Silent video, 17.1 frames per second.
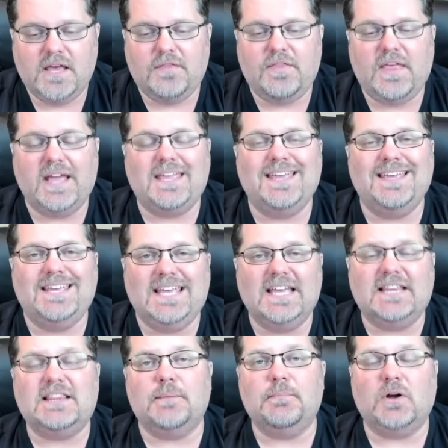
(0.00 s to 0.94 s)
that can
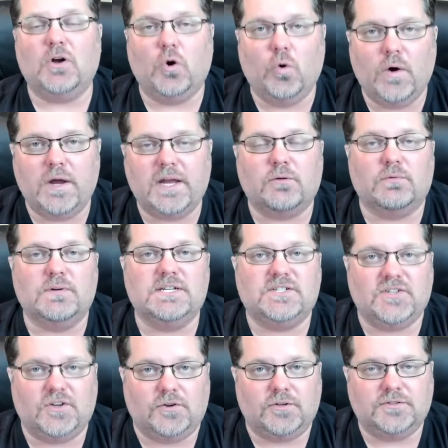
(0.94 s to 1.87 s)
get them a quick
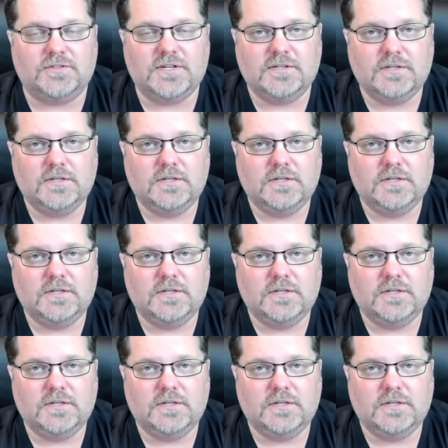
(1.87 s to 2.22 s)
result.